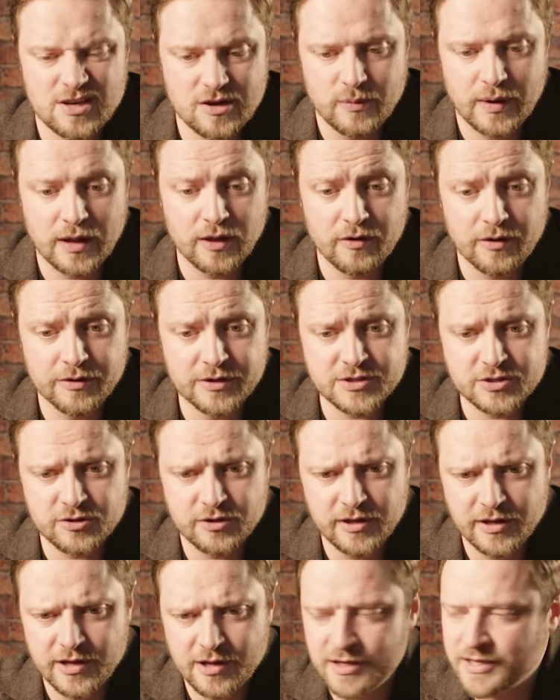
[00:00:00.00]
while they're on the
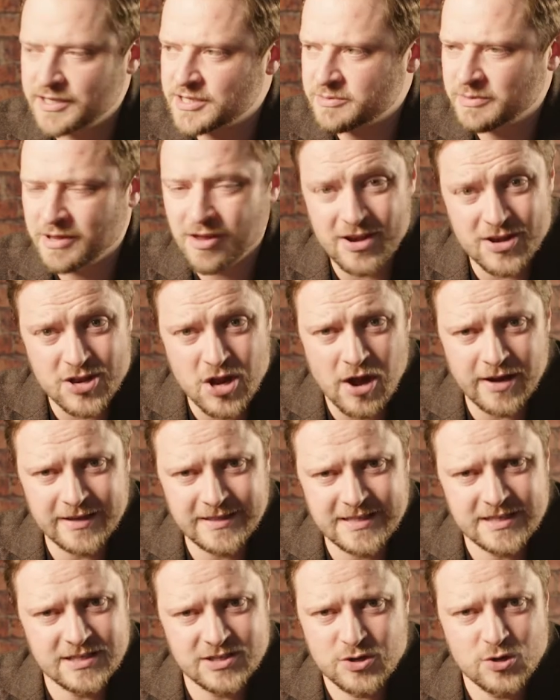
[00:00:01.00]
toilet. I think it's something like
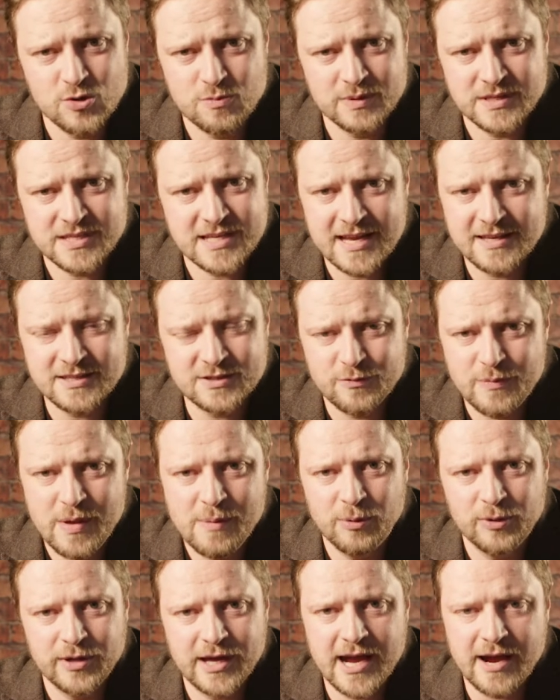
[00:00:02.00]
92% of
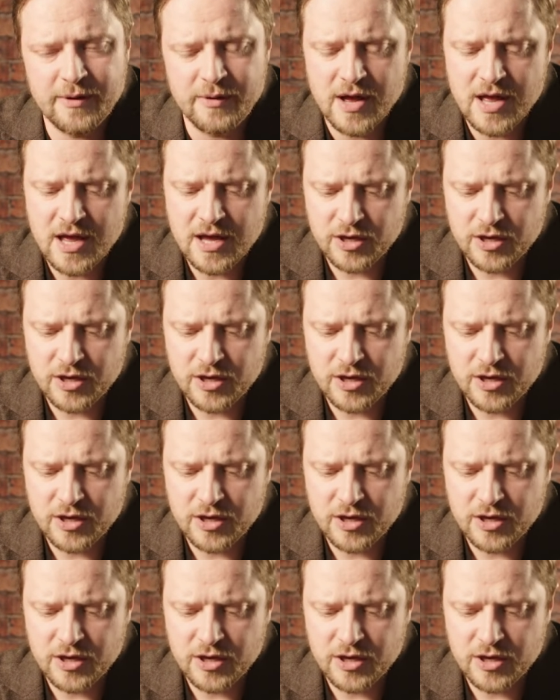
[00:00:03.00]
people now